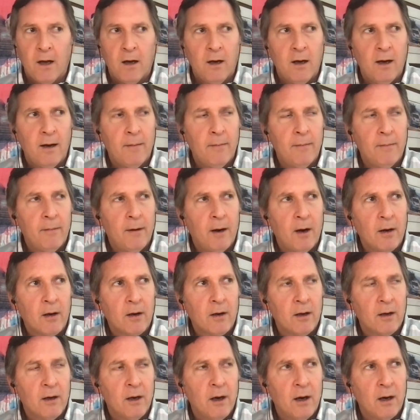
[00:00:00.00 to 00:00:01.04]
Uh, our
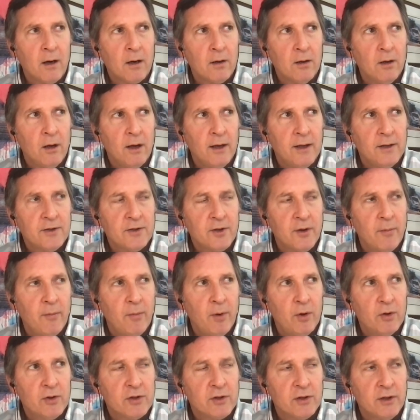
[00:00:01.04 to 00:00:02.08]
our clients are
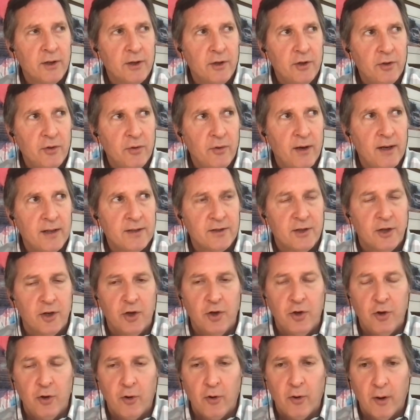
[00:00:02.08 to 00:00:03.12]
mostly U.S. and
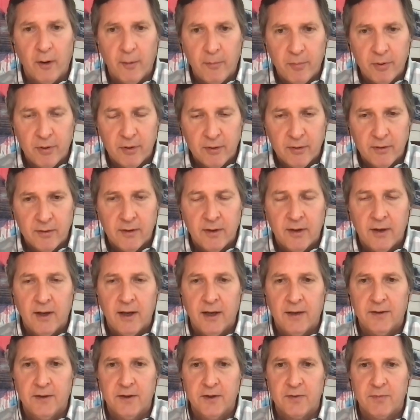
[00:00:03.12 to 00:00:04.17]
Europe
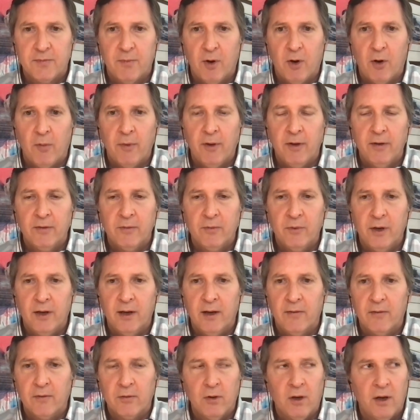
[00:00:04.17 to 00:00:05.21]
at this moment. We
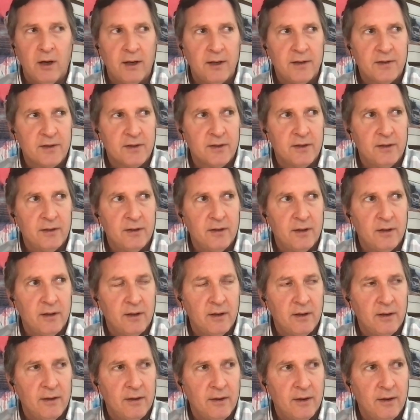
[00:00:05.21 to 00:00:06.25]
have clients in
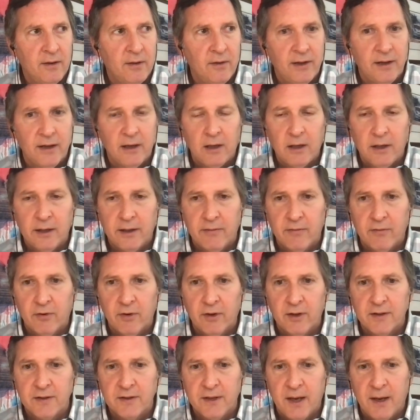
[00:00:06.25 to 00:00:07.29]
you know Italy,
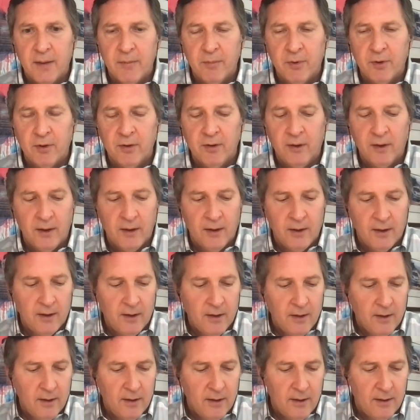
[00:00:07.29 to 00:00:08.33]
for example,
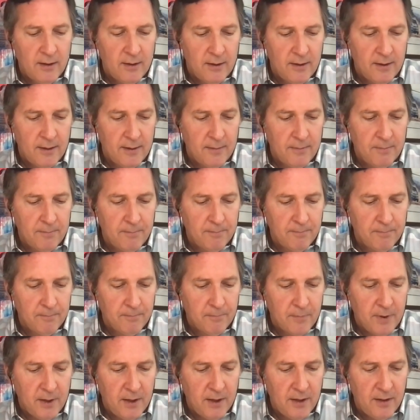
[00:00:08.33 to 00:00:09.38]
um,
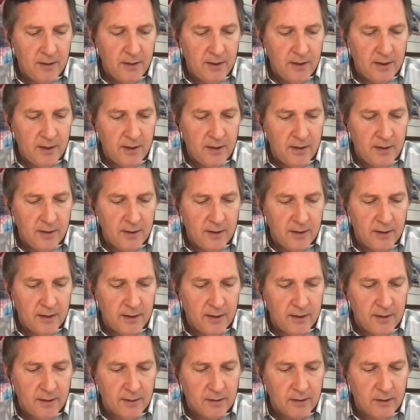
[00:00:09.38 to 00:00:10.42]
and then
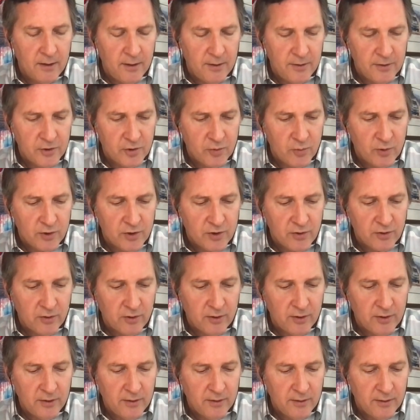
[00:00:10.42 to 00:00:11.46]
uh, and
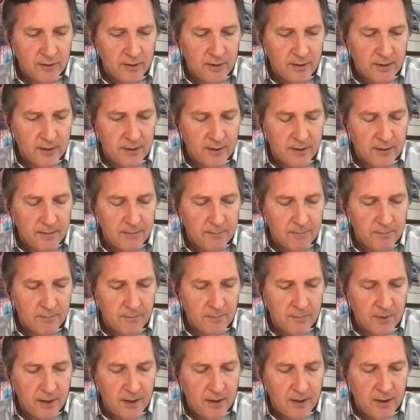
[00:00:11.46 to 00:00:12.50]
Switzerland, um,
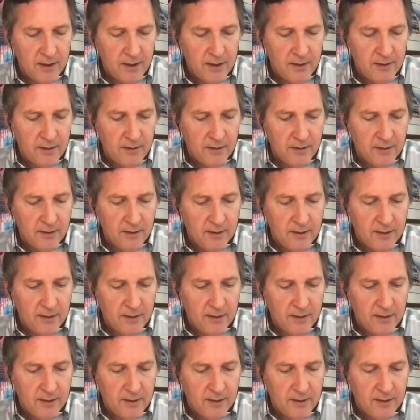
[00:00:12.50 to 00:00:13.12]
and